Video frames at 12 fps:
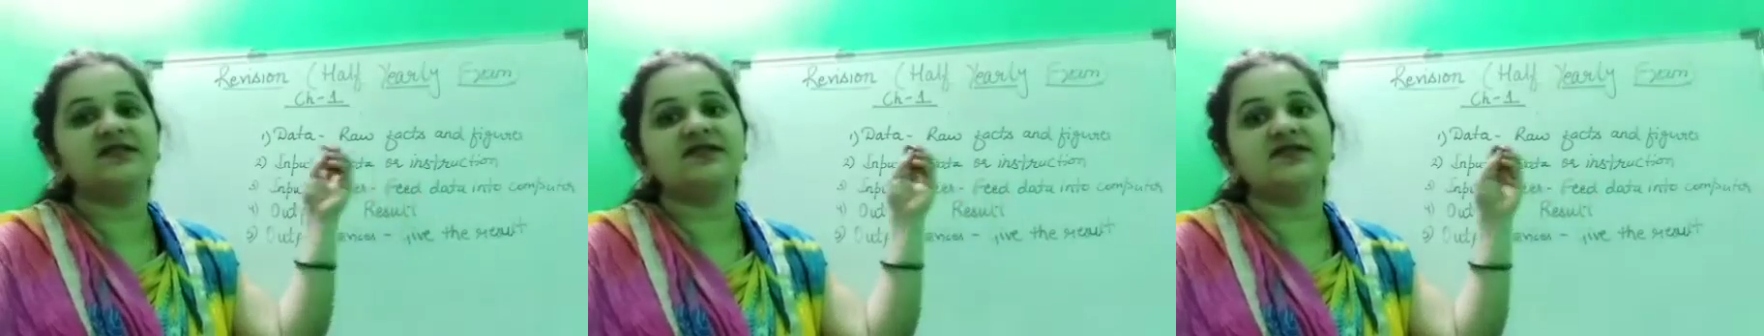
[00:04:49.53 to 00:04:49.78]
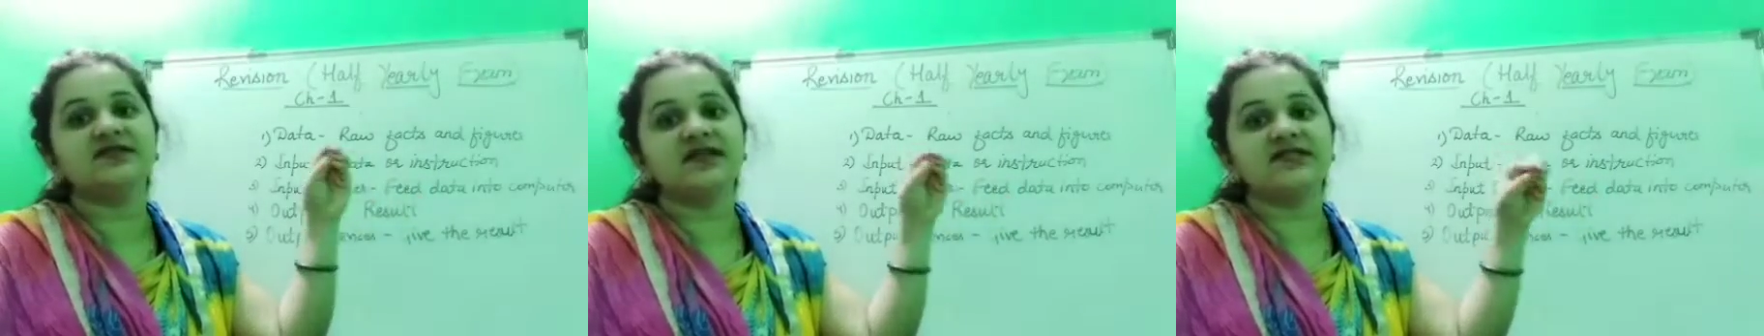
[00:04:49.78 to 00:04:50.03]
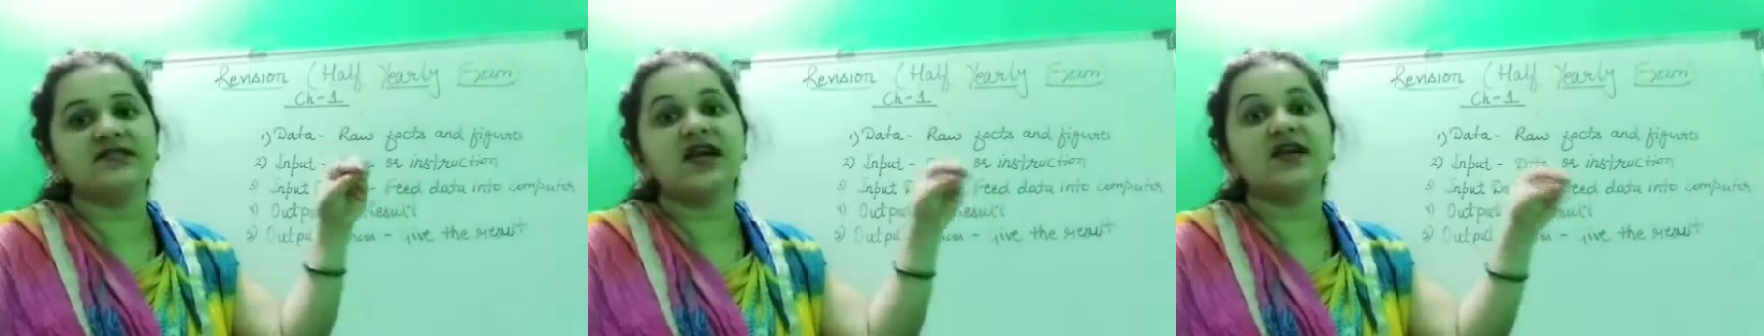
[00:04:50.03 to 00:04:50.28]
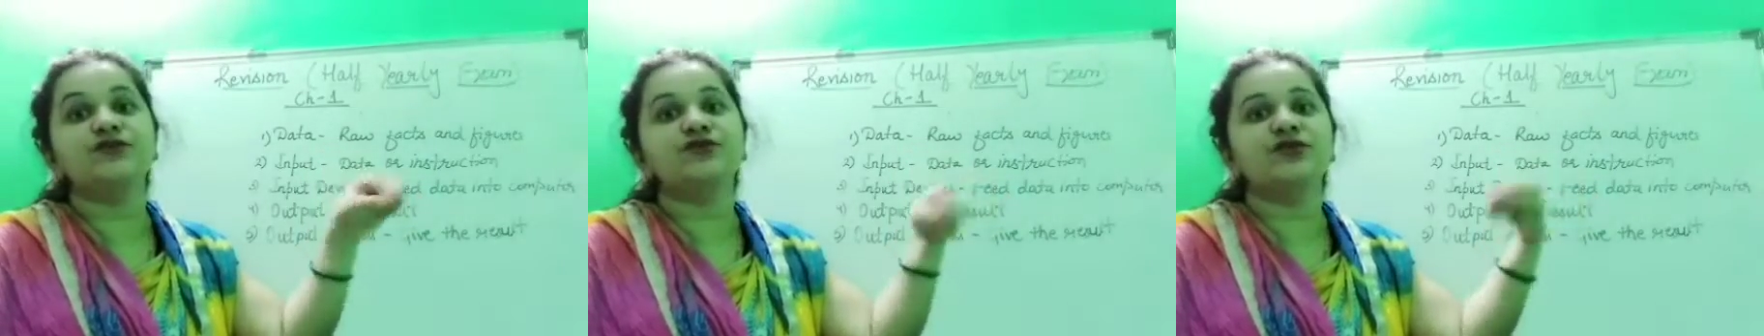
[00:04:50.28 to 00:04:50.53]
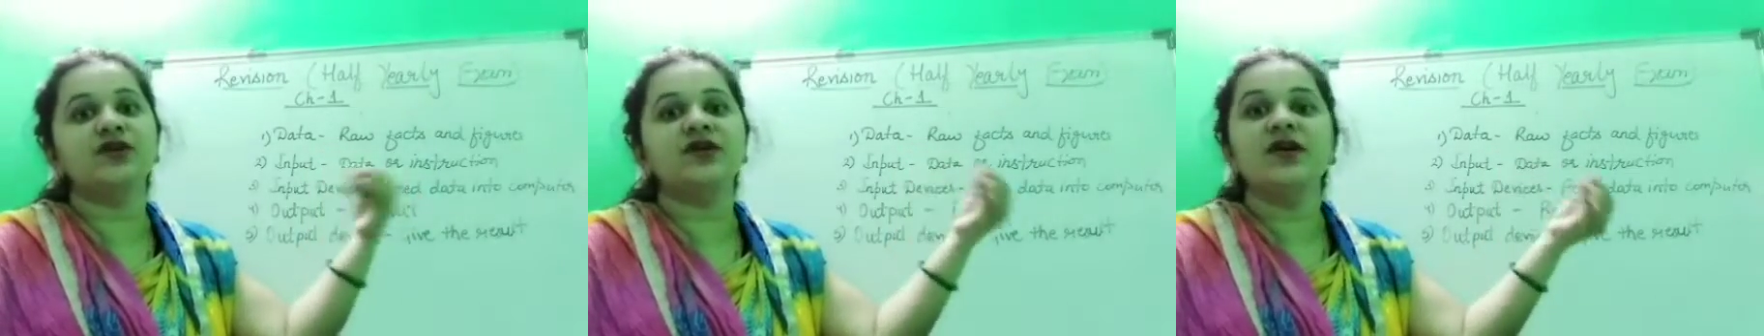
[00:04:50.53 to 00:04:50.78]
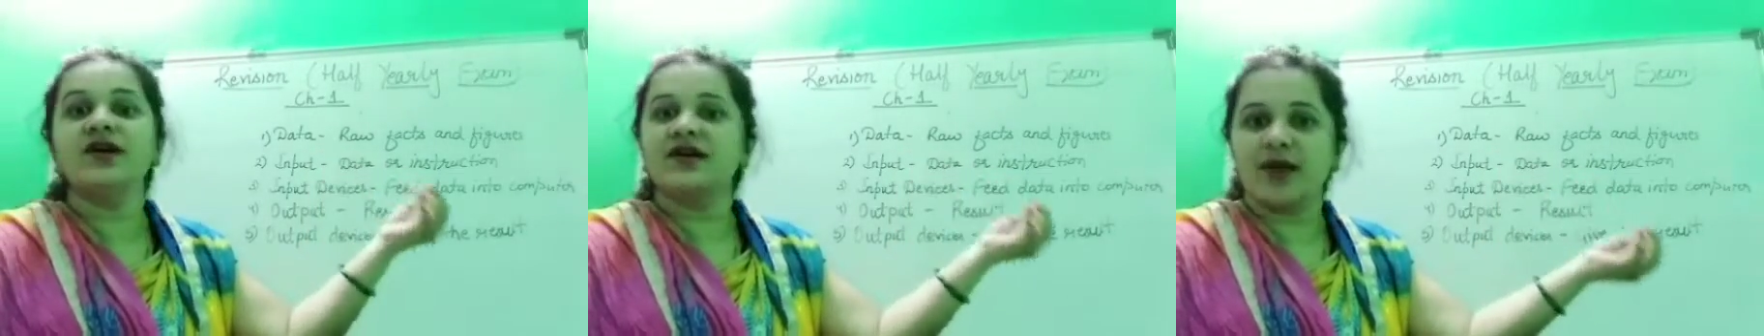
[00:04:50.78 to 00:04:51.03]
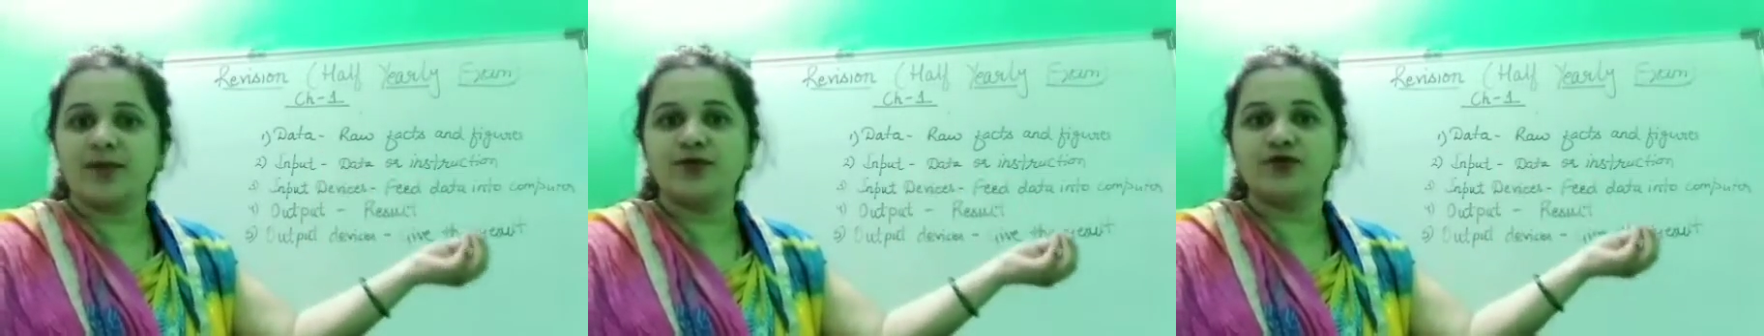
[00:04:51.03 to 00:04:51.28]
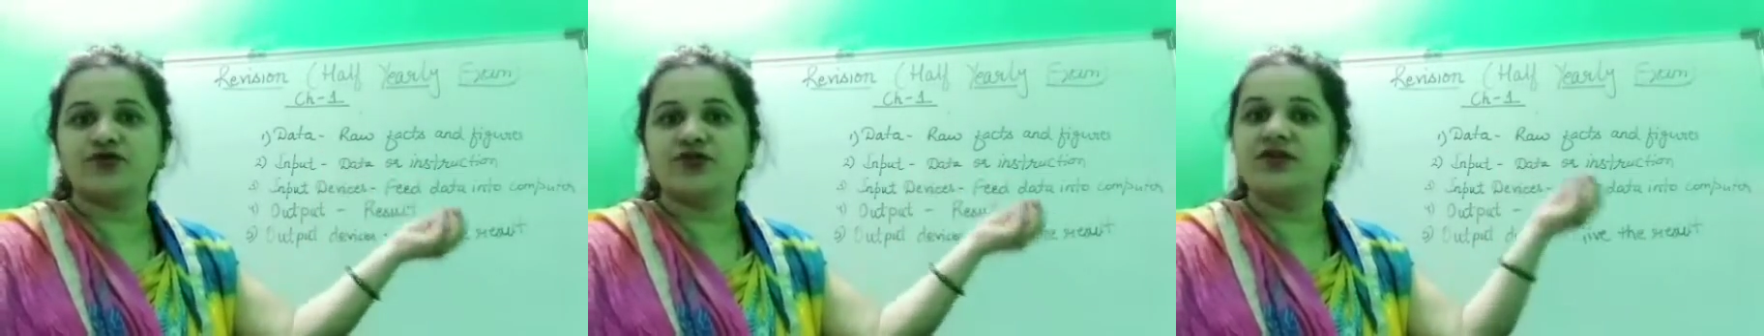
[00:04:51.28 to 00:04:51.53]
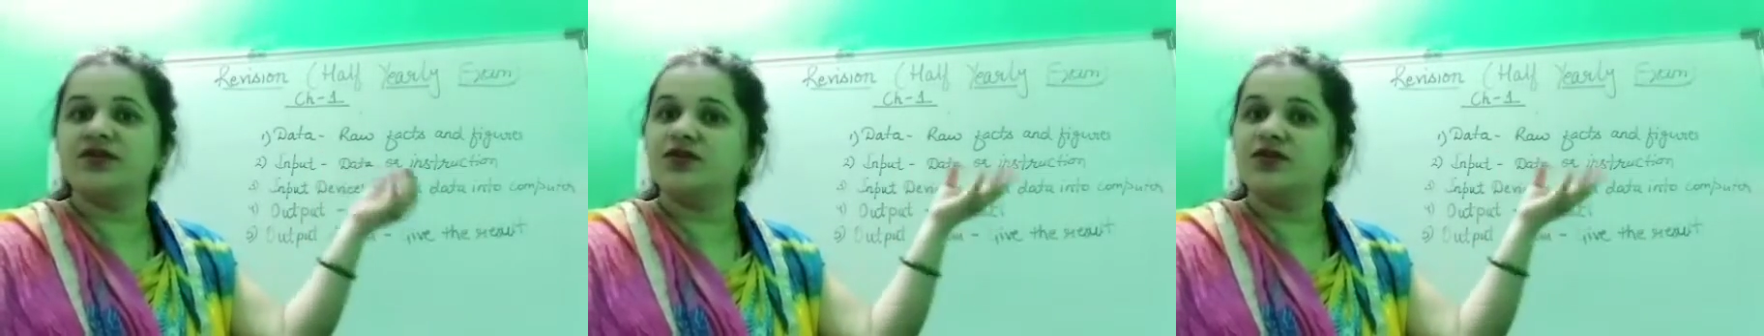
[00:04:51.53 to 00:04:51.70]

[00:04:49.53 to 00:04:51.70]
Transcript: the data into the computer,